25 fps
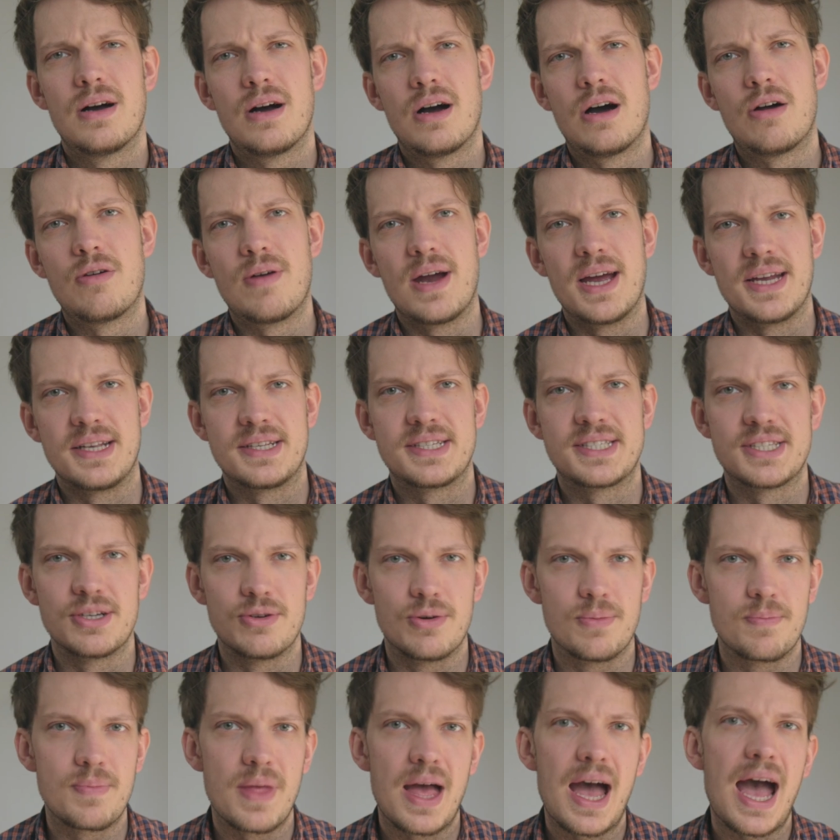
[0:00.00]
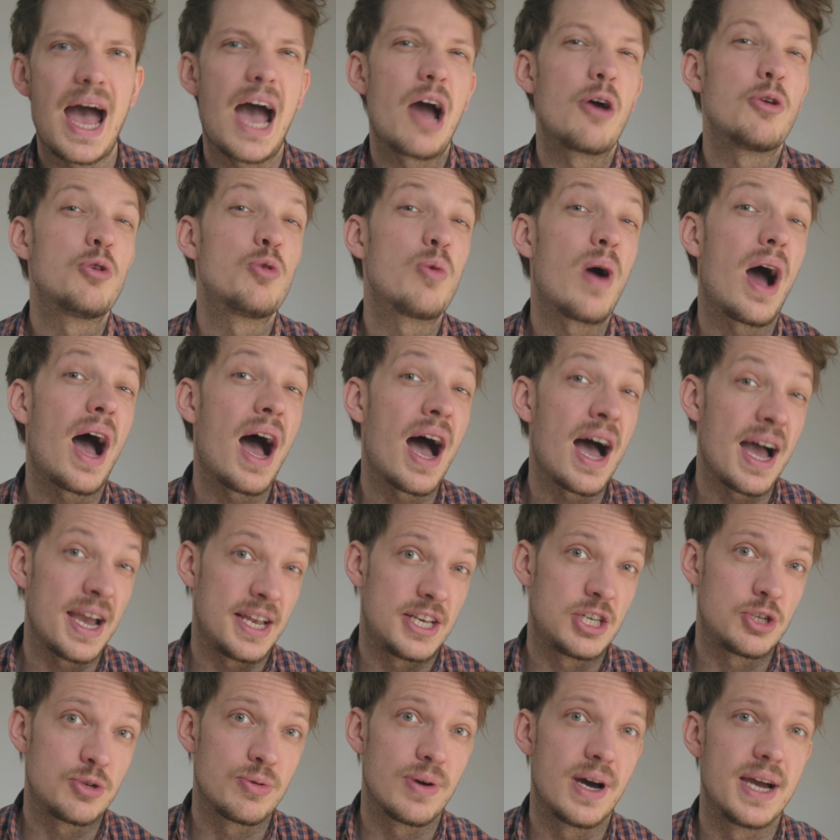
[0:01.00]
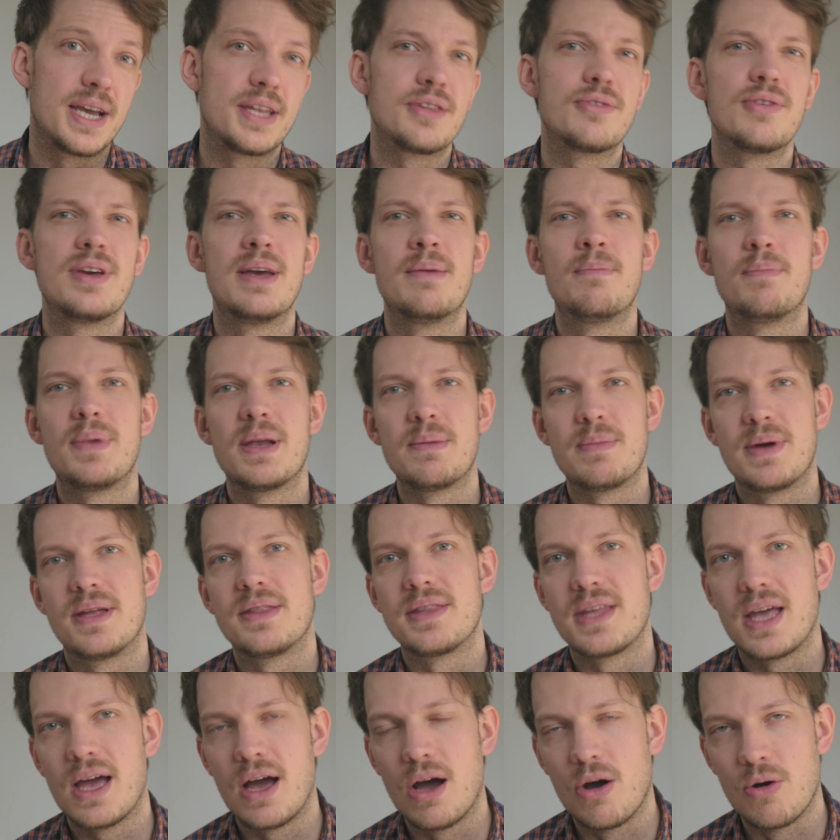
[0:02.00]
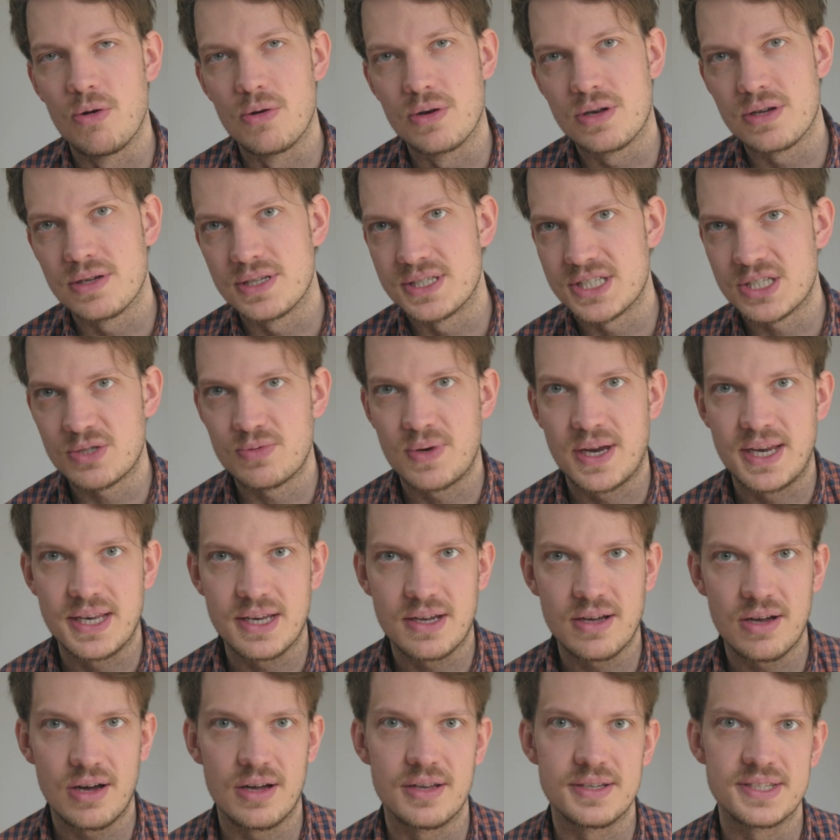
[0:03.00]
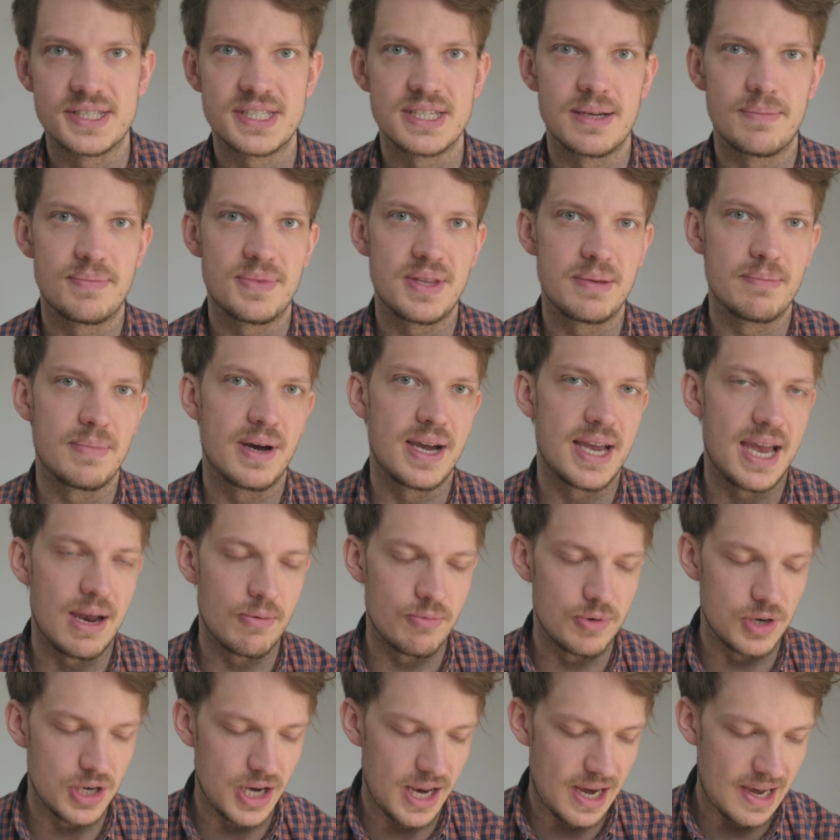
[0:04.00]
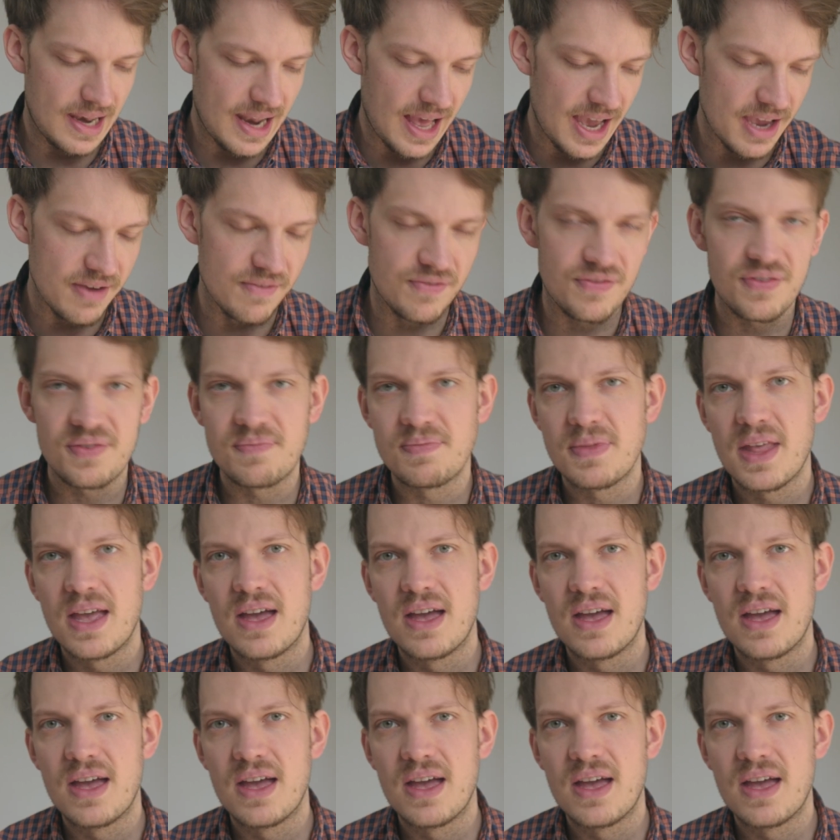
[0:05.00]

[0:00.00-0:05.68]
Alright, so how do I try to implement the whole constraint concept in my everyday life?